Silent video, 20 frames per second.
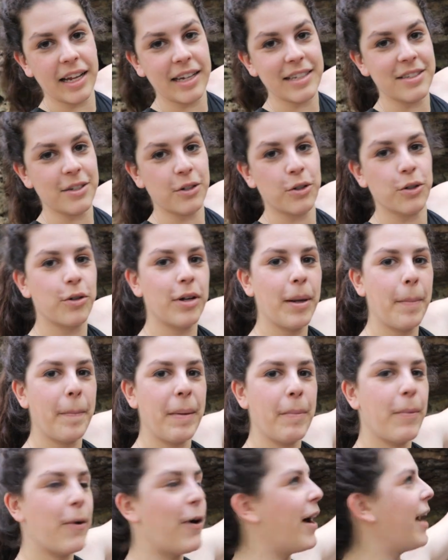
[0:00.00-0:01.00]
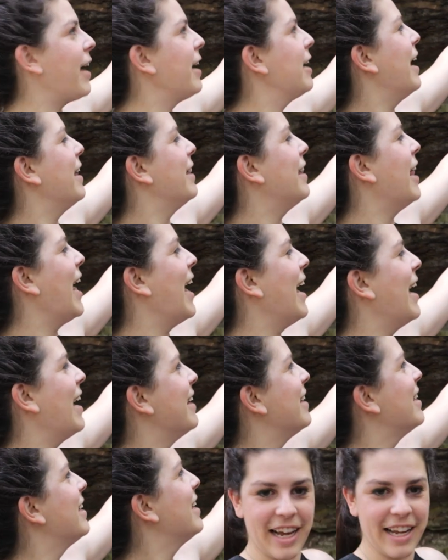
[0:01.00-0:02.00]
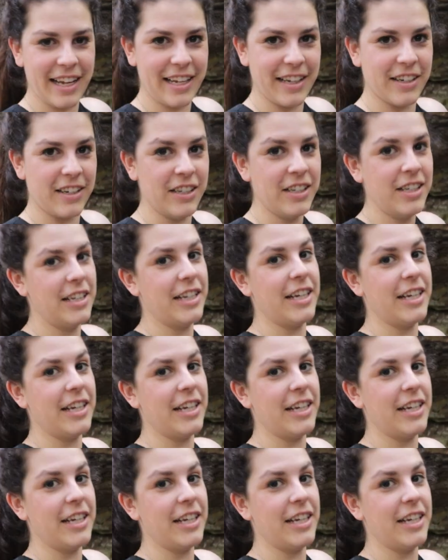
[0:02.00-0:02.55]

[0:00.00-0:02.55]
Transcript: nice little crimpy boy, and then high heel